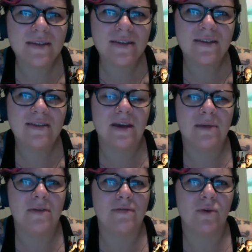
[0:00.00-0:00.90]
some
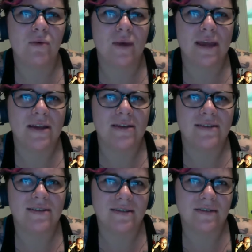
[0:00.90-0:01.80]
of the
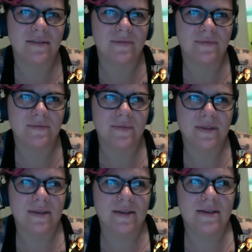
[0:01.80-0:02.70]
ways
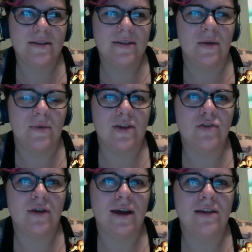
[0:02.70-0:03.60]
that we
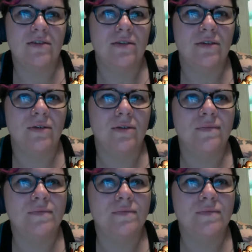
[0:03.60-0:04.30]
try to